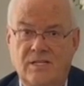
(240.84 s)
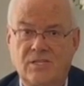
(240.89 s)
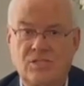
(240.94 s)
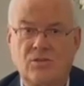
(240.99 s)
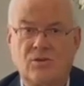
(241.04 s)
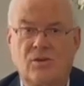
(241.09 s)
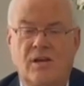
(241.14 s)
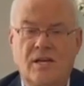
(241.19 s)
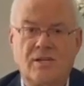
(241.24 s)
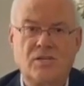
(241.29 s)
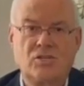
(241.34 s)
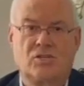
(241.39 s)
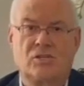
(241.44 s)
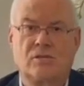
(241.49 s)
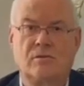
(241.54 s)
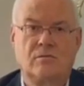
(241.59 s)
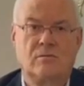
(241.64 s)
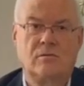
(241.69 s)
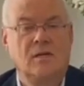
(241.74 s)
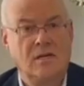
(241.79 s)

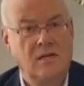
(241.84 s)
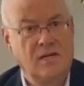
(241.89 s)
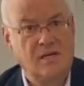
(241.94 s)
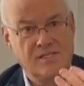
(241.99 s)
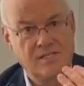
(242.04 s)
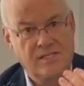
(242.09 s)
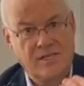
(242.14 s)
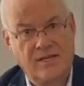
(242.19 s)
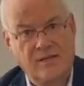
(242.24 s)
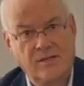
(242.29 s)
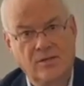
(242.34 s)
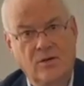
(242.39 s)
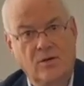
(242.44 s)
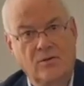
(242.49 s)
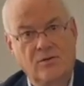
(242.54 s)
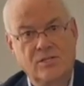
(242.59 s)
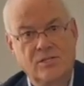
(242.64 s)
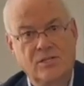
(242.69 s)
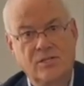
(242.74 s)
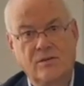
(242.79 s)
education, has then
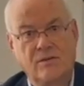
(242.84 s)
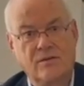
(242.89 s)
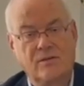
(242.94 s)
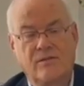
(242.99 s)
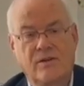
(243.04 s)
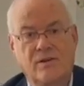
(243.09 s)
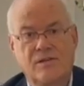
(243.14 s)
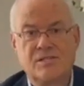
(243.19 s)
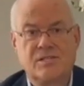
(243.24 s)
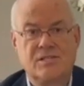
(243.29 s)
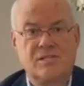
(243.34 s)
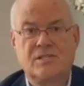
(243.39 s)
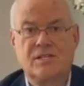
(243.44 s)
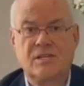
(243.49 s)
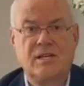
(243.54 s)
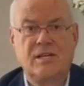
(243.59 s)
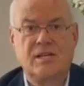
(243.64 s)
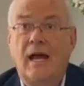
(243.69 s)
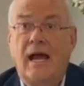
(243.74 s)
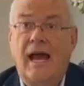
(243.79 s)
gone to
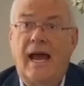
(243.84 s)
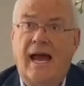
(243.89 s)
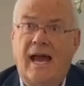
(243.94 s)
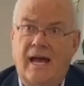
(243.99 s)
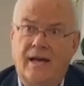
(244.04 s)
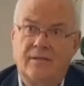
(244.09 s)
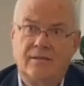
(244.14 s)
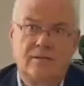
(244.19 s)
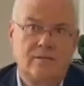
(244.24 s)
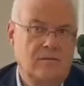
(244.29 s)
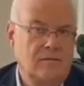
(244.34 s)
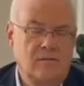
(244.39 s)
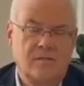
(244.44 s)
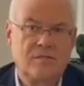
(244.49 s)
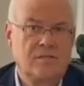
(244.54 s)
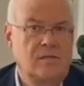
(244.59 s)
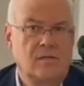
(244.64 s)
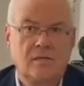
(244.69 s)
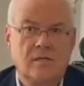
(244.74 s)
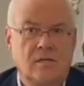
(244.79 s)
university
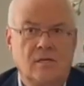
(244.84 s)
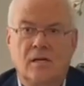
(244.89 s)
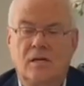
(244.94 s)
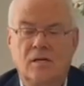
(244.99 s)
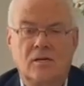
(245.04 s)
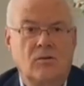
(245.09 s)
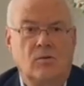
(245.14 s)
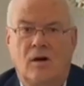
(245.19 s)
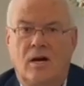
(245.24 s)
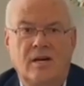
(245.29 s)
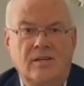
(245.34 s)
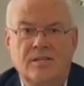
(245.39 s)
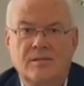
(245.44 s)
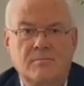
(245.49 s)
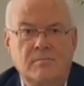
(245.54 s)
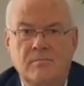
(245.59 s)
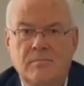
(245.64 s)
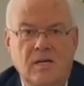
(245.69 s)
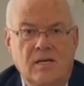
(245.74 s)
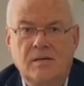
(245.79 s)
and acquired
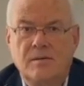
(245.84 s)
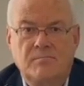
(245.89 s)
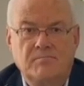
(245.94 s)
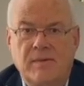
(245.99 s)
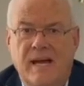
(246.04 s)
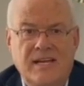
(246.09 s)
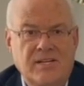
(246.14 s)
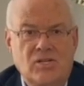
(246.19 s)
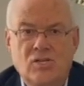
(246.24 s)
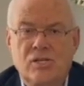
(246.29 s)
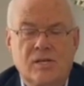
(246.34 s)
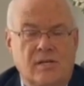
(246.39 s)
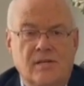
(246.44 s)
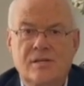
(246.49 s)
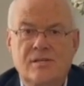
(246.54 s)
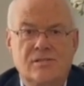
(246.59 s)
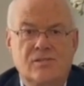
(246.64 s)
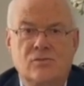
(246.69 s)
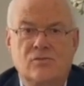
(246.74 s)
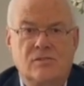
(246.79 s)
a
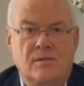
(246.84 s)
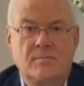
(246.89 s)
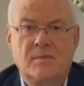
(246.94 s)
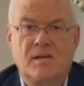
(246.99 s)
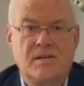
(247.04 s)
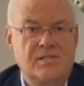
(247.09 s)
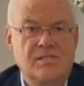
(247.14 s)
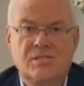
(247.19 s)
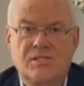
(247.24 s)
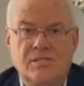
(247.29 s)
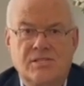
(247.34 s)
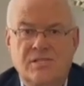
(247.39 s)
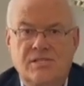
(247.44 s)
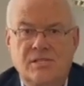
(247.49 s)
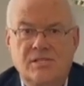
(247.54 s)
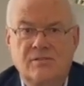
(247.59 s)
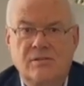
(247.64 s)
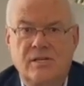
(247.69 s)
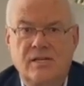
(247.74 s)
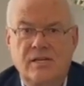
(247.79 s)
bachelor's or a master's
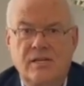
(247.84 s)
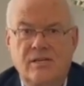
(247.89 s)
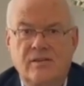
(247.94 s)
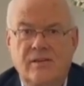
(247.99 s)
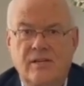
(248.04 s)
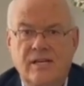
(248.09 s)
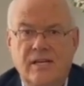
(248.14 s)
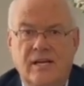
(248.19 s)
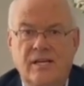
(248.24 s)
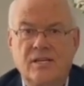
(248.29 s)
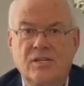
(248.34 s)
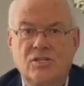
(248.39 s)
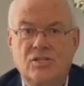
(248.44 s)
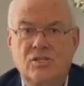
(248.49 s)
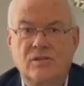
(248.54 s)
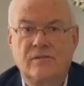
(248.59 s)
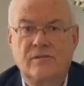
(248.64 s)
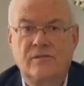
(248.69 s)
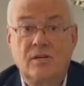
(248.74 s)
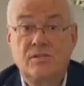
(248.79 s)
degree at the age
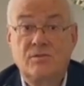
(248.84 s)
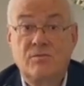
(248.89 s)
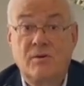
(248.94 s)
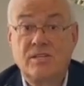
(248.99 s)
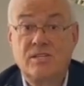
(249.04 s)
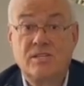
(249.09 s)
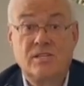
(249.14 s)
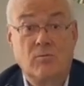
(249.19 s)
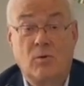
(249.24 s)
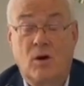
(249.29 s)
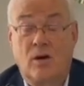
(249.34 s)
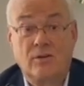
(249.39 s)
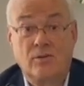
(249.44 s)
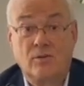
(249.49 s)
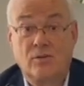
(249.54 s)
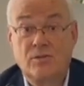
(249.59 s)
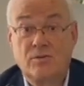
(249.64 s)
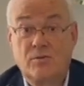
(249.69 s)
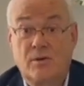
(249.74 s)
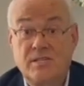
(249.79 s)
of 21
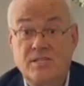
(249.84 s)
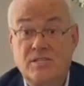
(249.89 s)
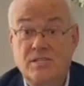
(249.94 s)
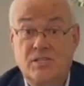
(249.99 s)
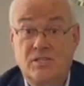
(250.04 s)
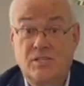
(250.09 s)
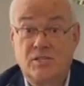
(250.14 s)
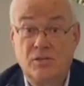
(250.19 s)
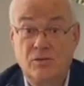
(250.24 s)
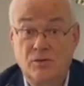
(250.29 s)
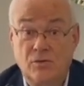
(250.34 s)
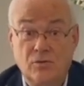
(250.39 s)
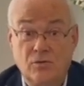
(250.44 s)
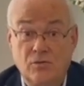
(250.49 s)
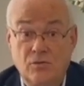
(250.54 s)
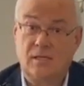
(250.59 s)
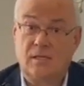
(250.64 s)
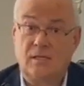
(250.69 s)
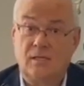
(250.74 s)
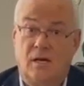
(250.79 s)
or
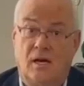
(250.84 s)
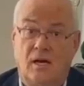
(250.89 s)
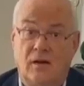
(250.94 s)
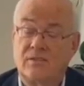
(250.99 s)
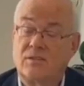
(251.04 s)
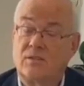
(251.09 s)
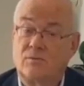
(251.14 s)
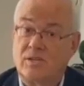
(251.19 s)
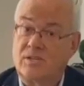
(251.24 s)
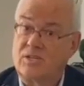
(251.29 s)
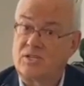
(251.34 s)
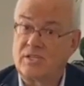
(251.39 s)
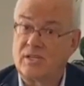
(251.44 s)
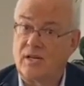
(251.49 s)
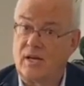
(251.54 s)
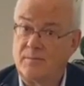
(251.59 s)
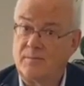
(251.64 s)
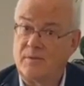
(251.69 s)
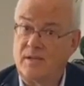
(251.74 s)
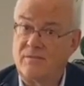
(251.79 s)
22, after which
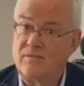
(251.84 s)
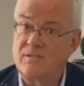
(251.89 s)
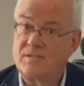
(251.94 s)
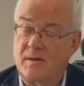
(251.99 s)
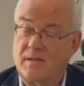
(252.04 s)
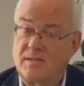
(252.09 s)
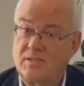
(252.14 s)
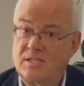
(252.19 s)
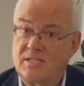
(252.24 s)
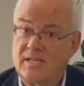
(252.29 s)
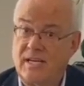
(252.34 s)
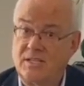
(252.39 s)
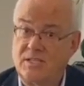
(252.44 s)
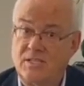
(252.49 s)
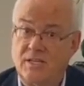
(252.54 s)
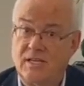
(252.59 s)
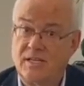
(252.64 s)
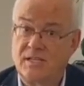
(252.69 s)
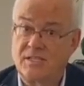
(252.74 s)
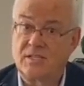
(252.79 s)
time they've spent 10
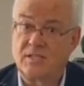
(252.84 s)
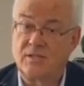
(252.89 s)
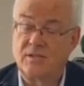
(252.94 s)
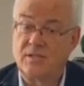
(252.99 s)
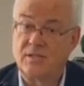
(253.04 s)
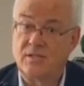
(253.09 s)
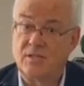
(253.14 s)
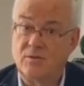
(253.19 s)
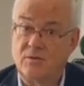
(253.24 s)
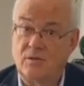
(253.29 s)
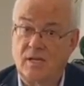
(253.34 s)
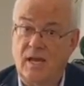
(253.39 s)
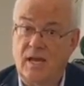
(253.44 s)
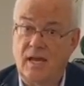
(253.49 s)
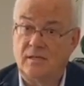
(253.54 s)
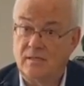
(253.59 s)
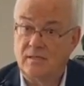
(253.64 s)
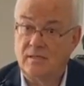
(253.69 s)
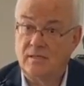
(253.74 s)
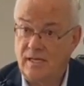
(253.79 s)
years in the UK.